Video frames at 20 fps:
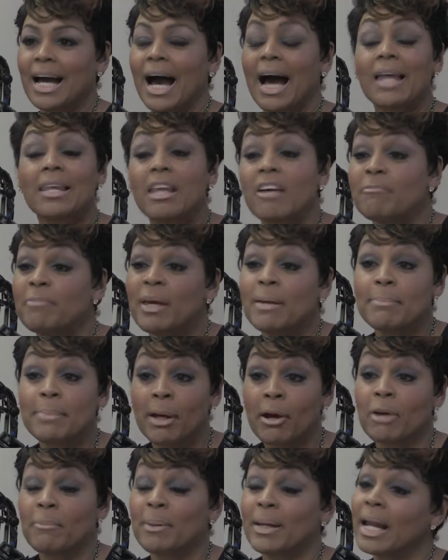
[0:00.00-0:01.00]
I love being
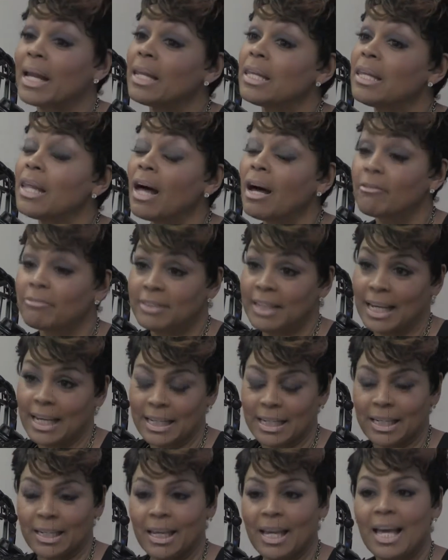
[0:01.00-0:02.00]
married, but I love
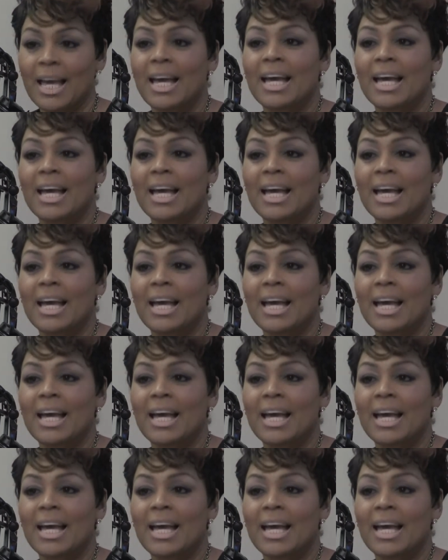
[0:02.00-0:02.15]
dating.